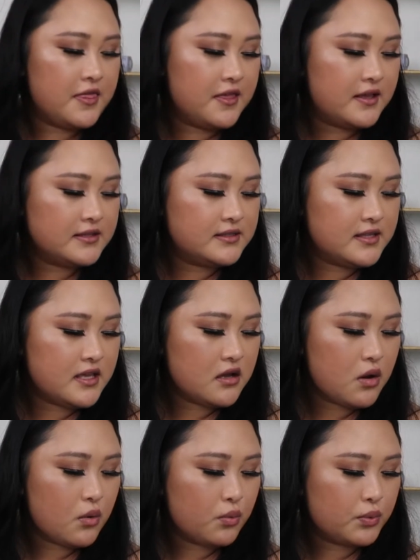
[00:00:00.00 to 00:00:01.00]
This
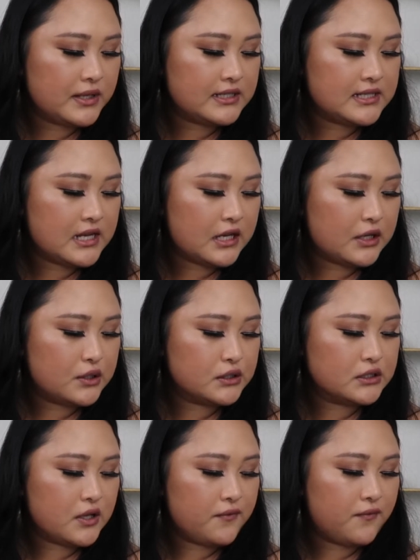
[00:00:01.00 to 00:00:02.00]
thing
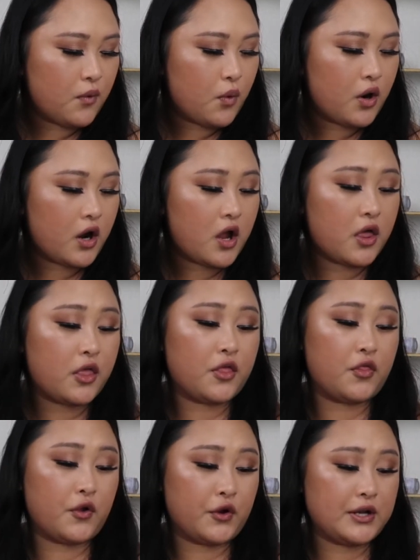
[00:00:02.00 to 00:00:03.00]
retails for
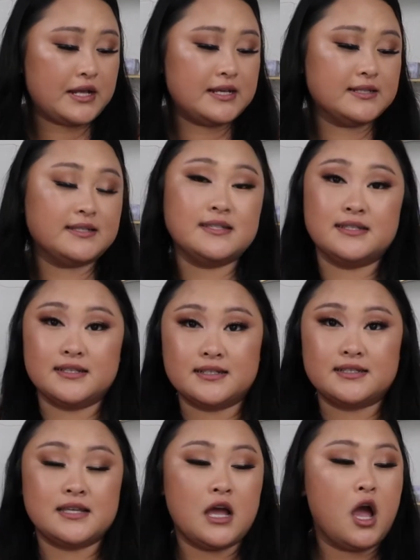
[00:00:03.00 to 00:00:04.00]
$36.